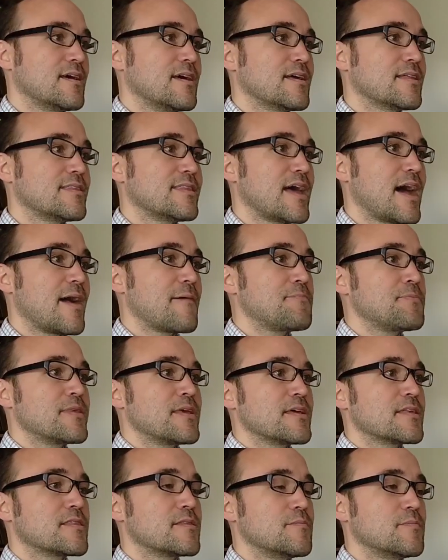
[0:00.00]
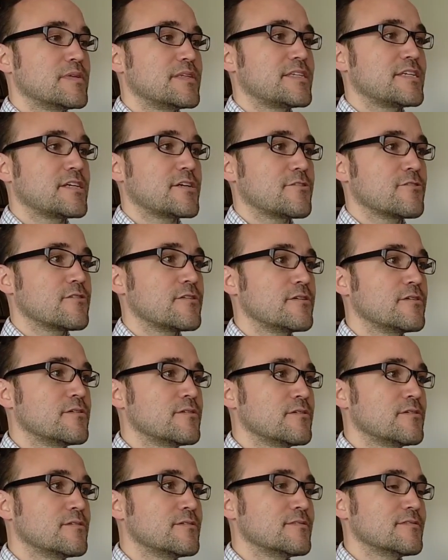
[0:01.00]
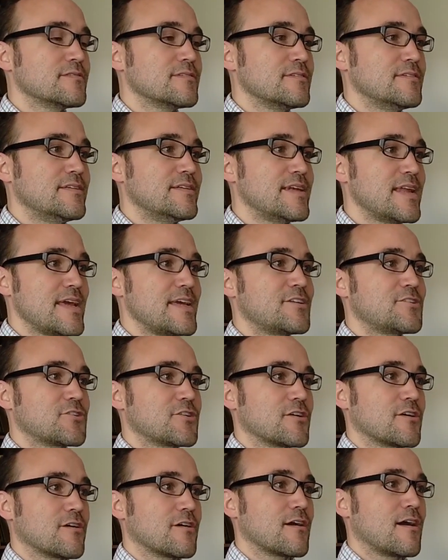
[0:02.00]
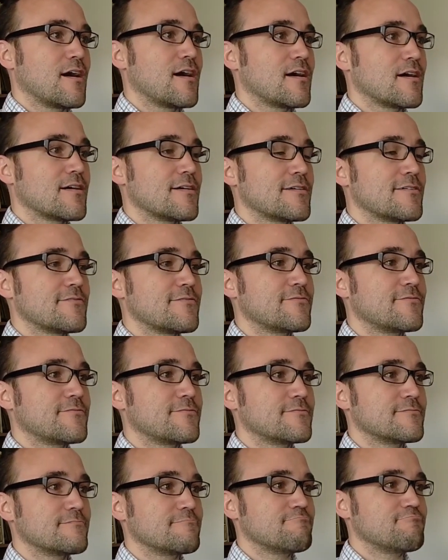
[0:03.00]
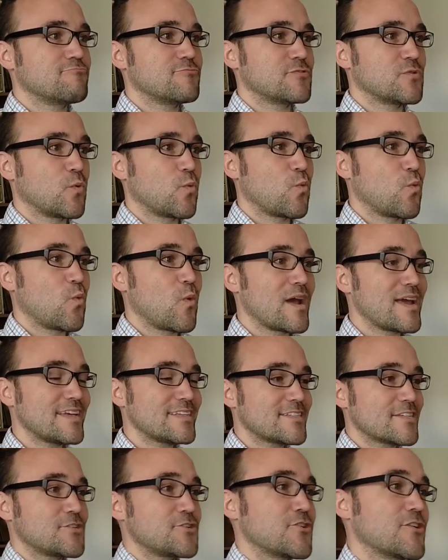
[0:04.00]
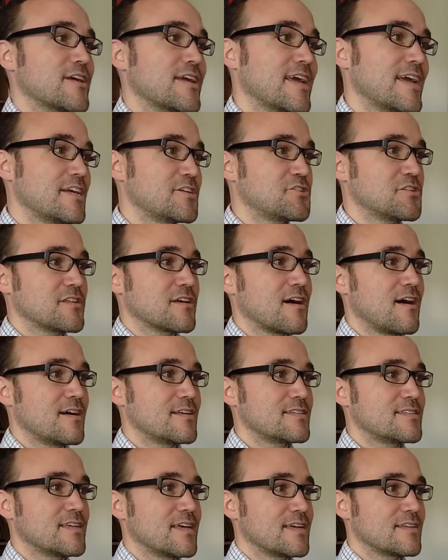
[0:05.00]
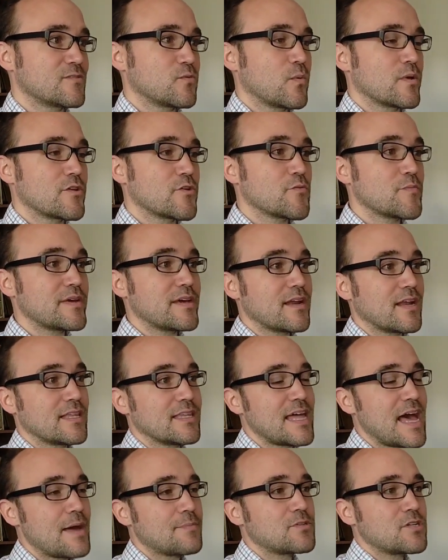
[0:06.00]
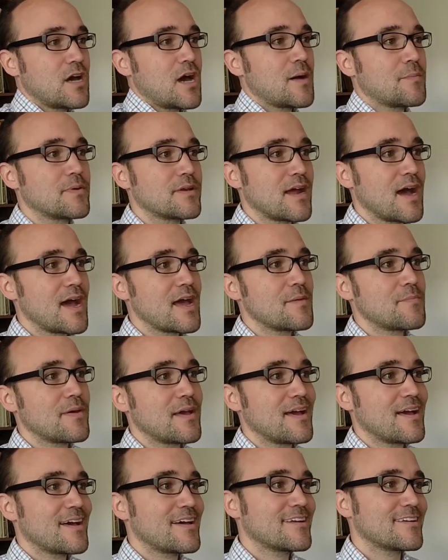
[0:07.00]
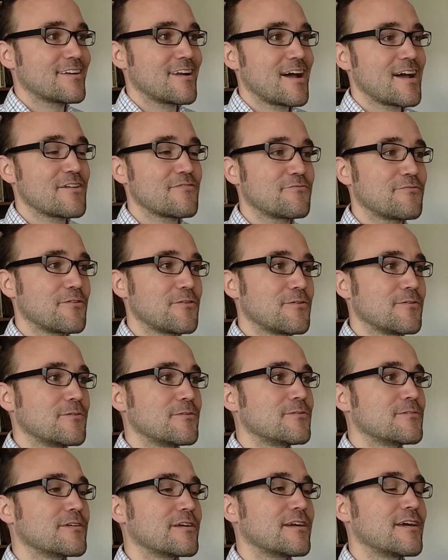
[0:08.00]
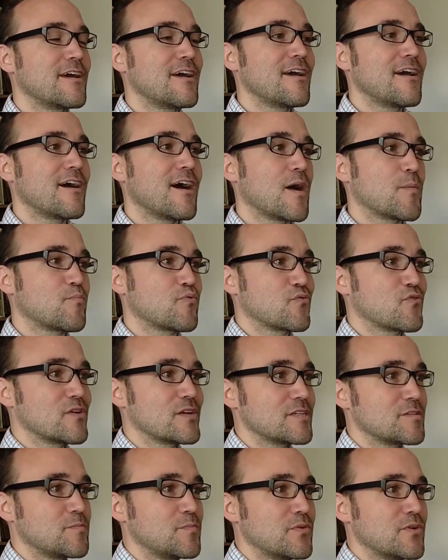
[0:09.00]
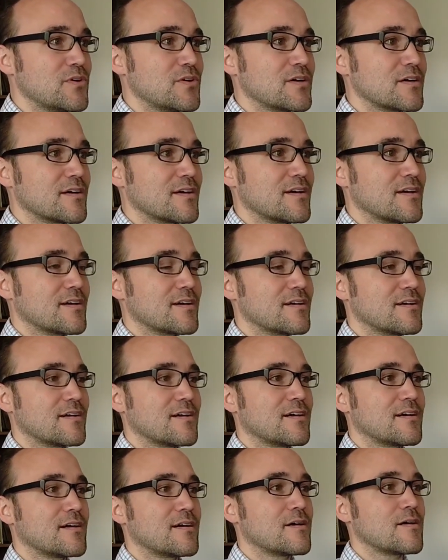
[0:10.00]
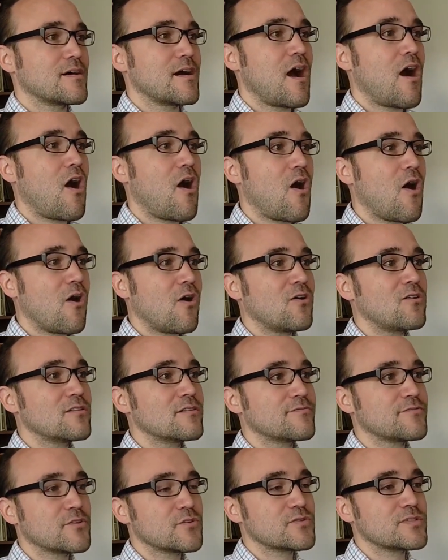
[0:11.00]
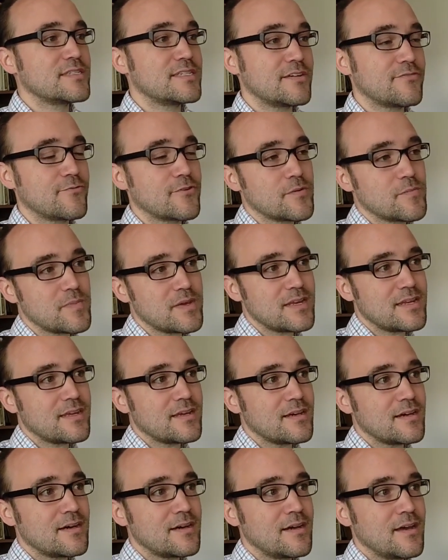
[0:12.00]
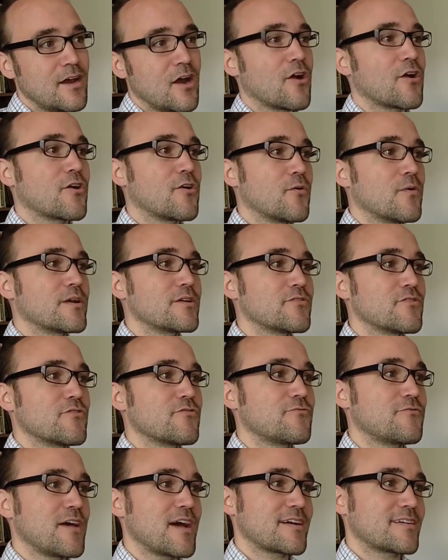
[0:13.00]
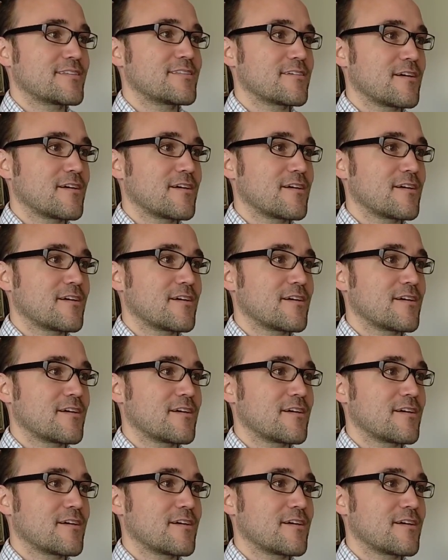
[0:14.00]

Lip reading: That the material nature of the ways that you're engaging the content, whether it be on a laptop, an iPad, an iPhone, a print book, all of those different media are going to affect the